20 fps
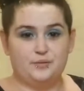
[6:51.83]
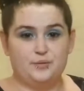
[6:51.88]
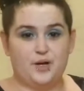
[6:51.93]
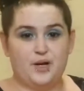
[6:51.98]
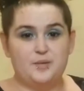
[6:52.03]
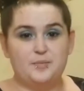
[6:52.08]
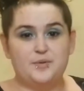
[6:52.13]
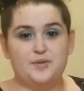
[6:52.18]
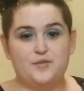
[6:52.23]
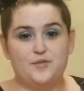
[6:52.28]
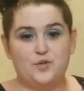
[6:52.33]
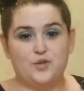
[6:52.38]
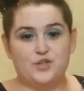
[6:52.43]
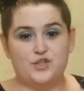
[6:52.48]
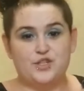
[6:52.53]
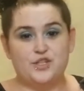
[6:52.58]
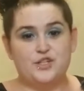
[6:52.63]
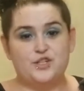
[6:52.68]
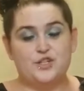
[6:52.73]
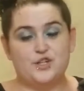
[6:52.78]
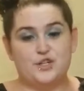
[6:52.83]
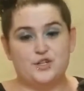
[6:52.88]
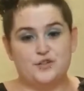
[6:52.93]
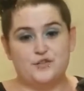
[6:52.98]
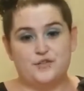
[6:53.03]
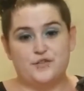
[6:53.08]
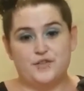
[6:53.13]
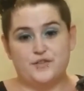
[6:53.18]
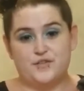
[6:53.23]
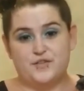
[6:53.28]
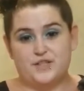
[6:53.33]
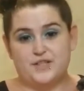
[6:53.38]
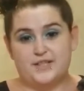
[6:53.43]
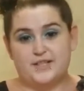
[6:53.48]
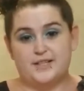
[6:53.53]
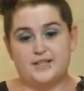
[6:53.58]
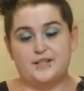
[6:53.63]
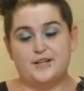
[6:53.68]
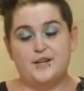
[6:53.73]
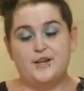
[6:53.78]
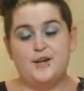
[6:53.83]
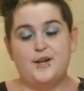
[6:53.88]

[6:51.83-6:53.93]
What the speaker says: right before she turned 15,